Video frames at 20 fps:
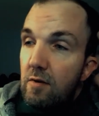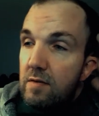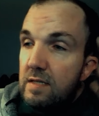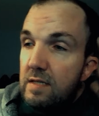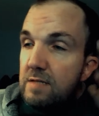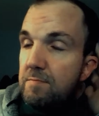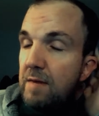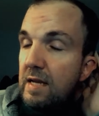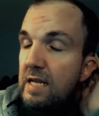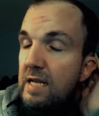This
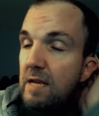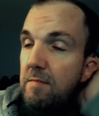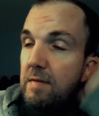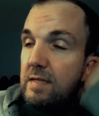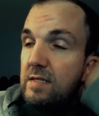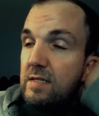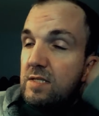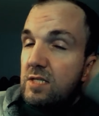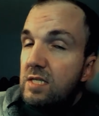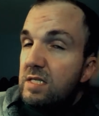pandemic
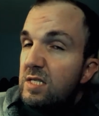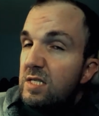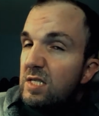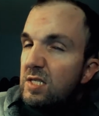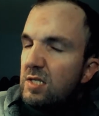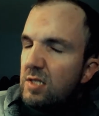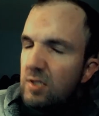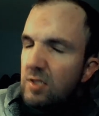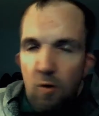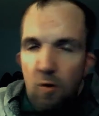is
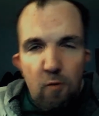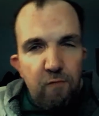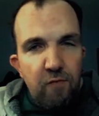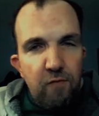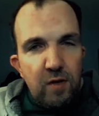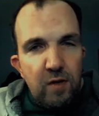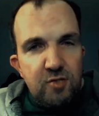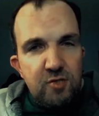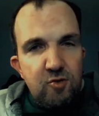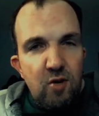just so
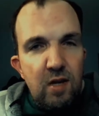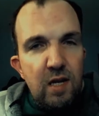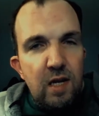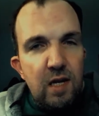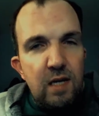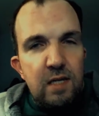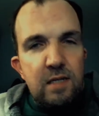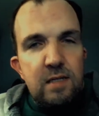frustrating.